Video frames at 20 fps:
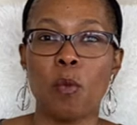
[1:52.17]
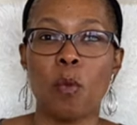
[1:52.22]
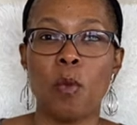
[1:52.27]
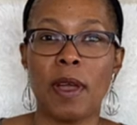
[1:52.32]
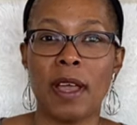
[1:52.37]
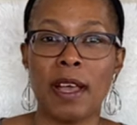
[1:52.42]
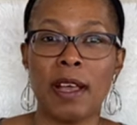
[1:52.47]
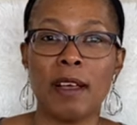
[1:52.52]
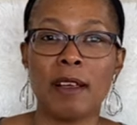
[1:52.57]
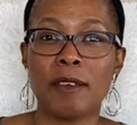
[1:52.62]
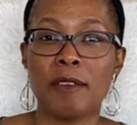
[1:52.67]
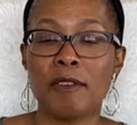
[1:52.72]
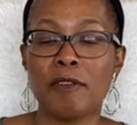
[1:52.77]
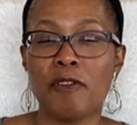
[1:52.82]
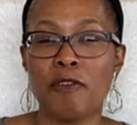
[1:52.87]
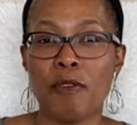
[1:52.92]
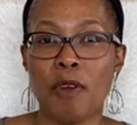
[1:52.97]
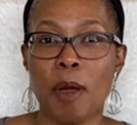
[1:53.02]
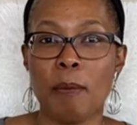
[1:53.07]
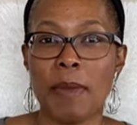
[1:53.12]
well
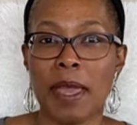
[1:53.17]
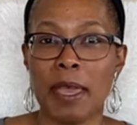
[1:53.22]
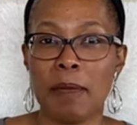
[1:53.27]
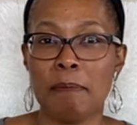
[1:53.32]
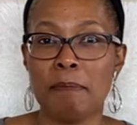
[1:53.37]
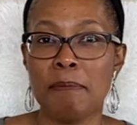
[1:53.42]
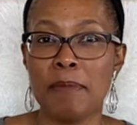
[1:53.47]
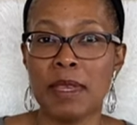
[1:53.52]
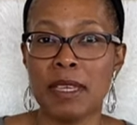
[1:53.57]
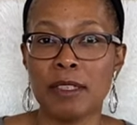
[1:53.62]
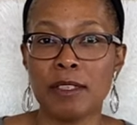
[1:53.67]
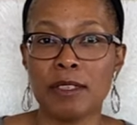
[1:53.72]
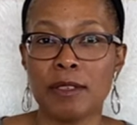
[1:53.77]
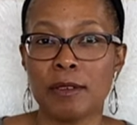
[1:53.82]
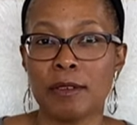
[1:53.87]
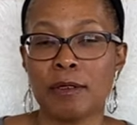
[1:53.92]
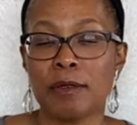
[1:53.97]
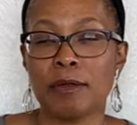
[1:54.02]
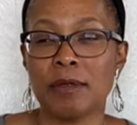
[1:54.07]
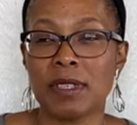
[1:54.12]
from a
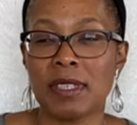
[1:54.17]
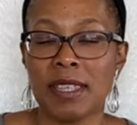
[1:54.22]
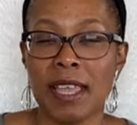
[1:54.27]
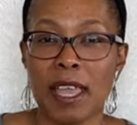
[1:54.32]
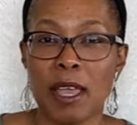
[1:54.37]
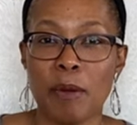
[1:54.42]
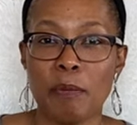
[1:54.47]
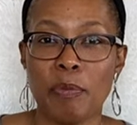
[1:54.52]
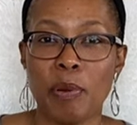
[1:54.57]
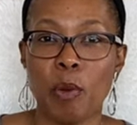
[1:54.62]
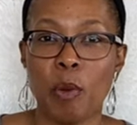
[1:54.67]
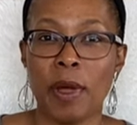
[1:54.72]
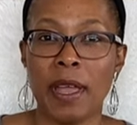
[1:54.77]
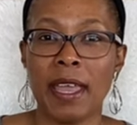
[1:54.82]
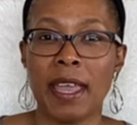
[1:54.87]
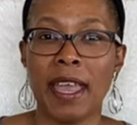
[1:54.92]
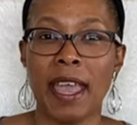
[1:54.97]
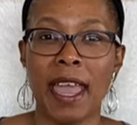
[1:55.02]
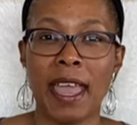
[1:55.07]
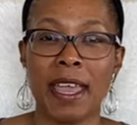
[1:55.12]
mental
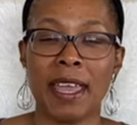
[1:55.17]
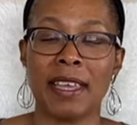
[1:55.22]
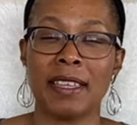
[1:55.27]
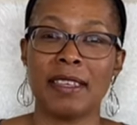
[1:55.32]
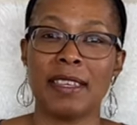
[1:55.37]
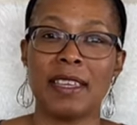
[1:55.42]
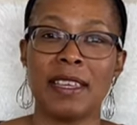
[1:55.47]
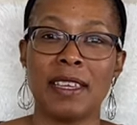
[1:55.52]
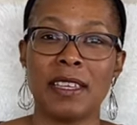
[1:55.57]
standpoint and